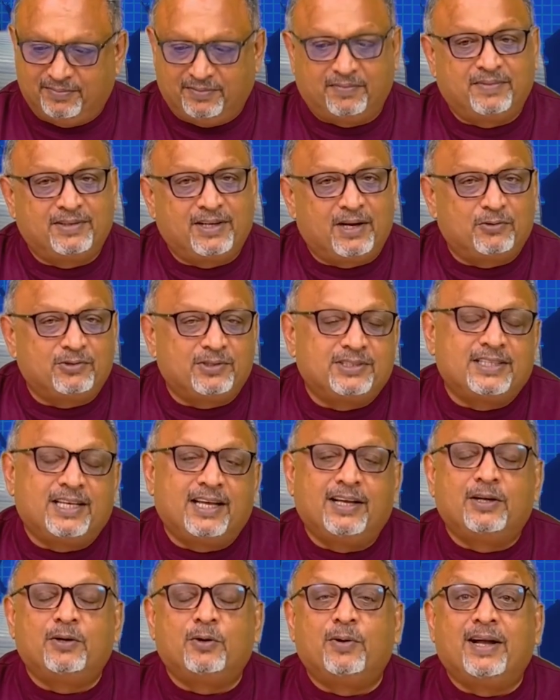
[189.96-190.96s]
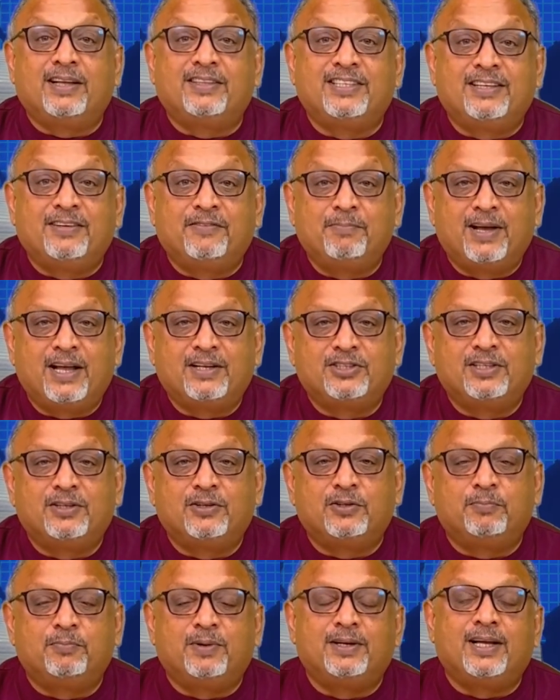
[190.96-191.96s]
They're risking US displeasure
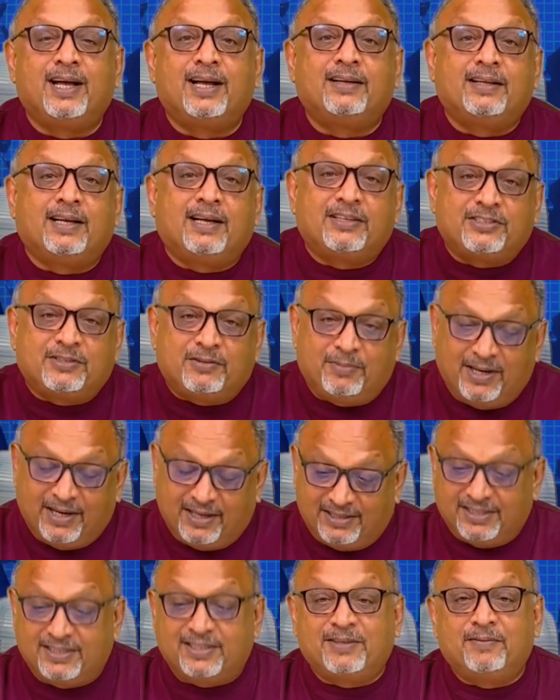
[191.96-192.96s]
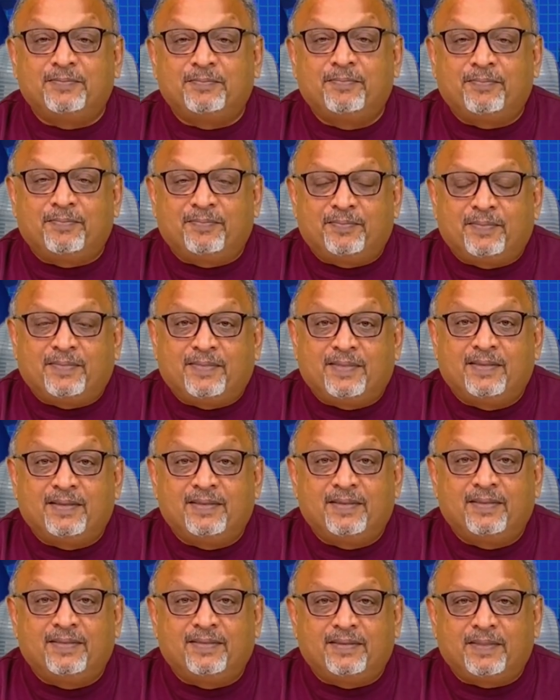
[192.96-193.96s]
to protect their stability.
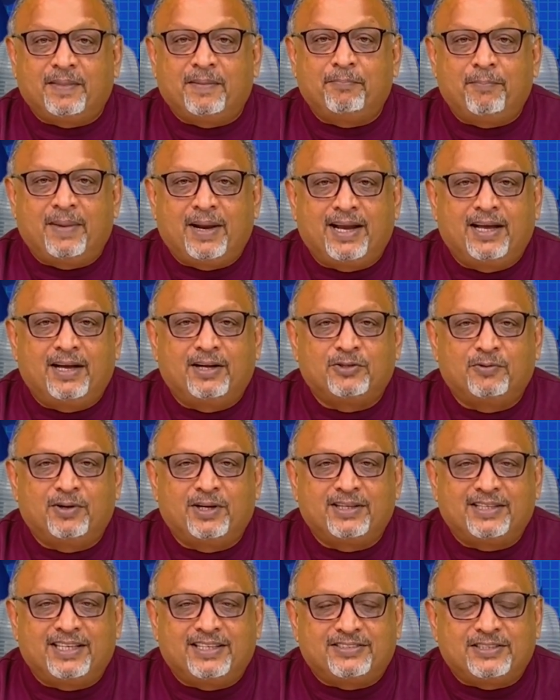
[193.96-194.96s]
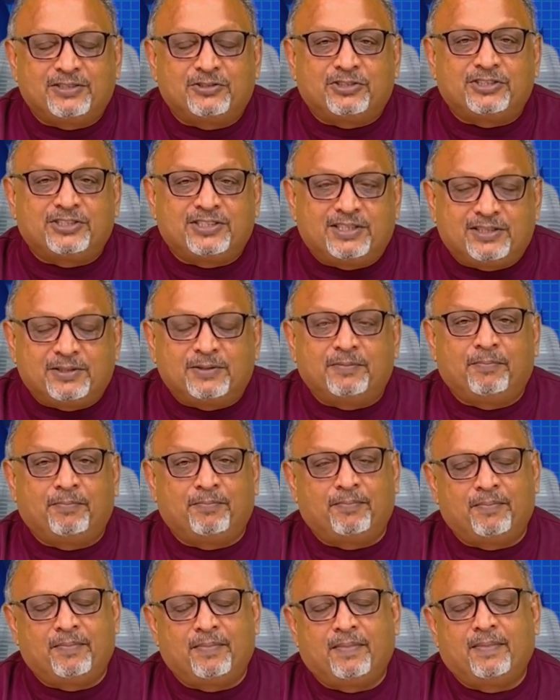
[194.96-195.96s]
But here's where it gets interesting.
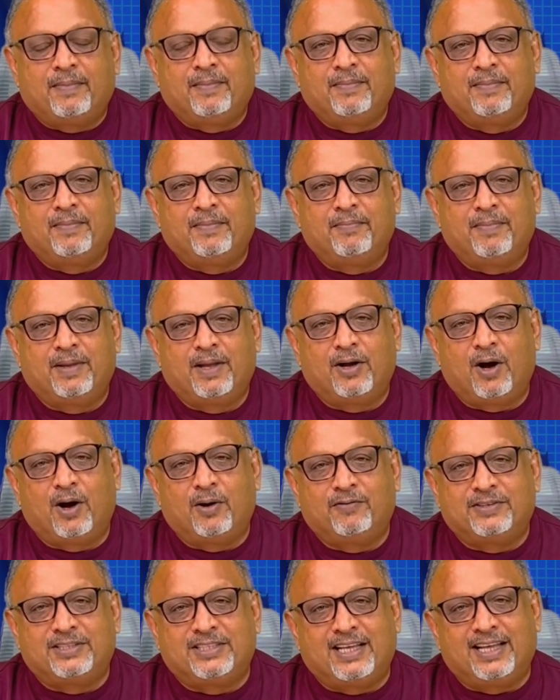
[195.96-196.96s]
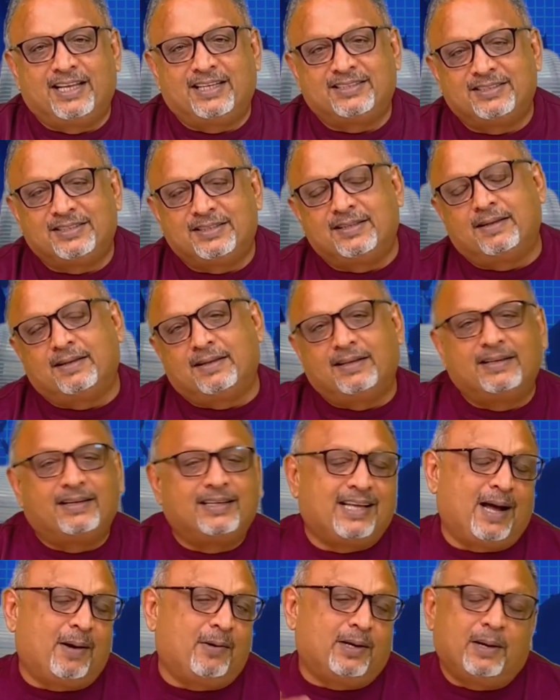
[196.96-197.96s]
The Gulf states,
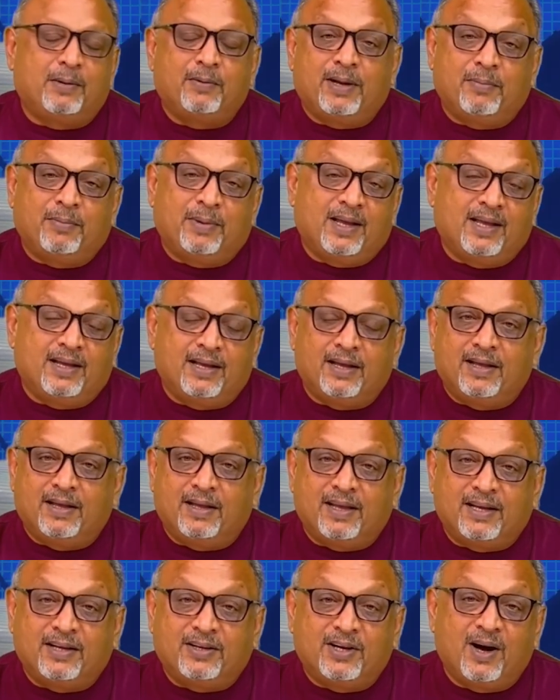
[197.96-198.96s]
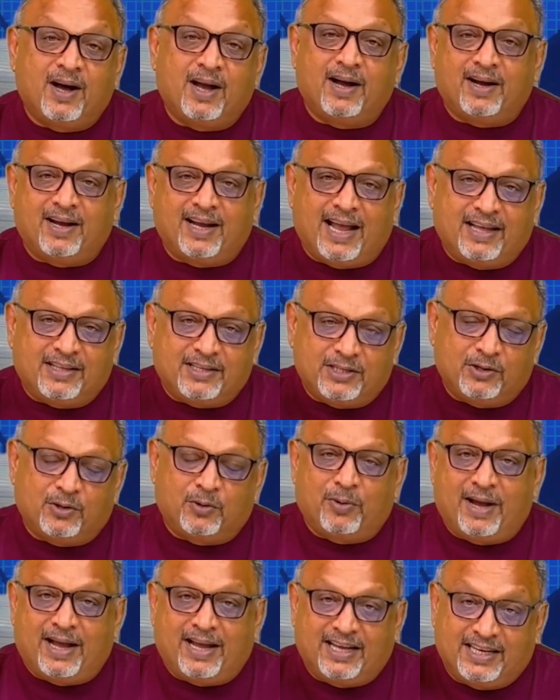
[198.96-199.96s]
Saudi Arabia, Qatar, and the
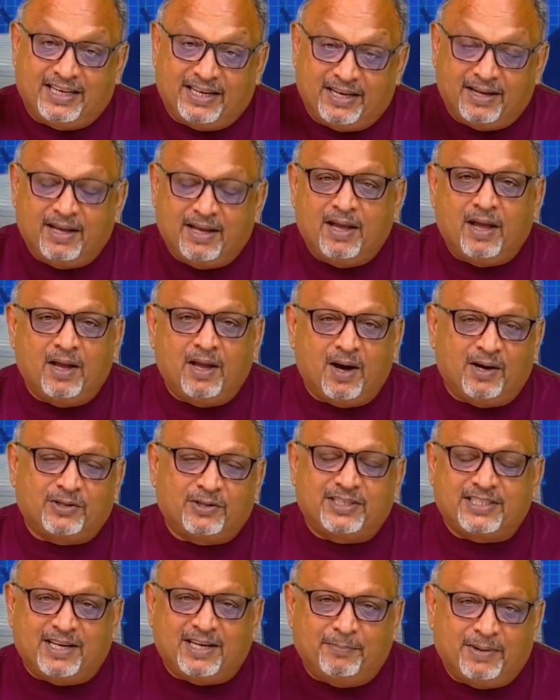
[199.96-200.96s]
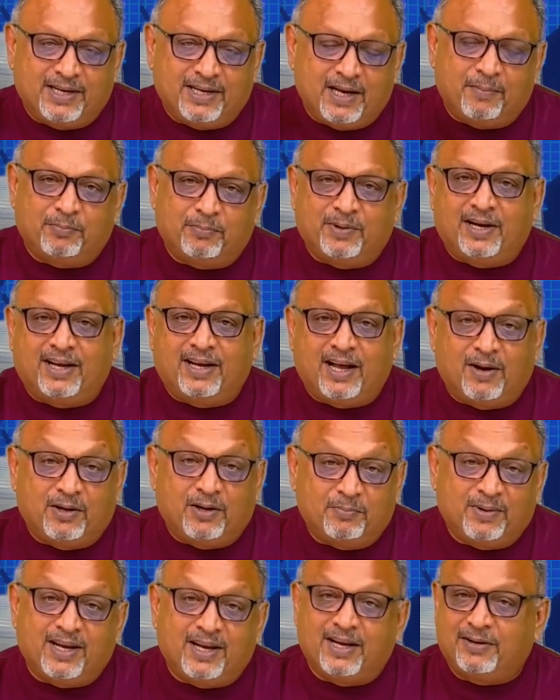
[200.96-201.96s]
UAE, are stepping up with a
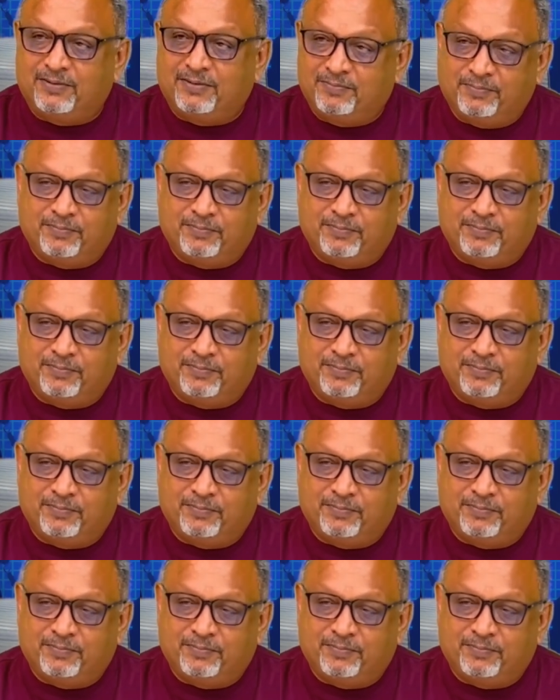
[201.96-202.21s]
counterplan.